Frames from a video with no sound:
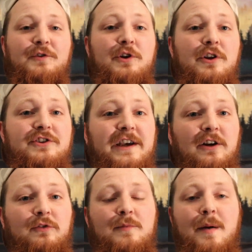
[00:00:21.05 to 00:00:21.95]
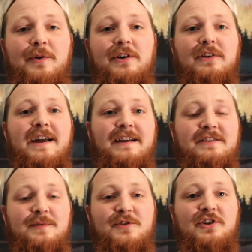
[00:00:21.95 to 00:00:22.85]
if you're new to the channel, remember to
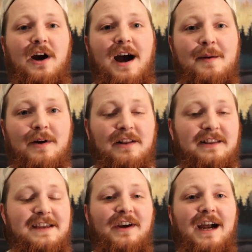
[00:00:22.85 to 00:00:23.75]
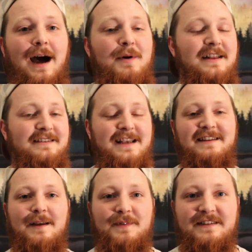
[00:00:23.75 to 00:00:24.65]
like, subscribe, leave a comment,
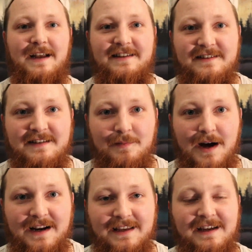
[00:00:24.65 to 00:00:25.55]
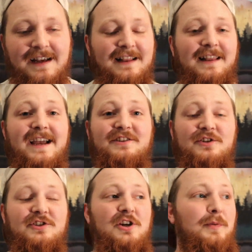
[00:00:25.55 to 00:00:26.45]
say something nice to somebody. Likes
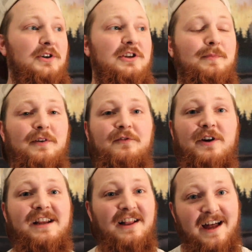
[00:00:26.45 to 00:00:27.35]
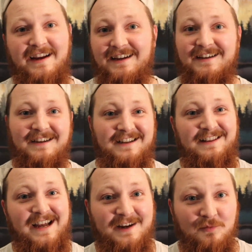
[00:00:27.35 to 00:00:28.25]
are super free, like
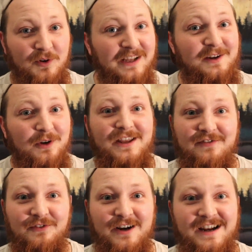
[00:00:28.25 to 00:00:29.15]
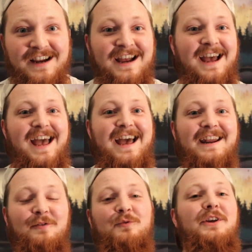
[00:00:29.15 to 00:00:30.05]
really free,
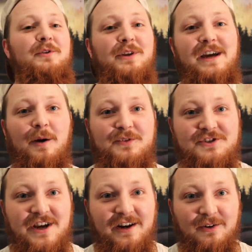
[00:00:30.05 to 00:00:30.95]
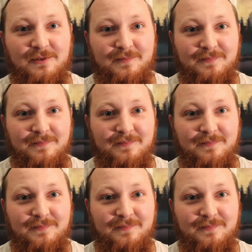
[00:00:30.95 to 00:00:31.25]
and it really helps the channel.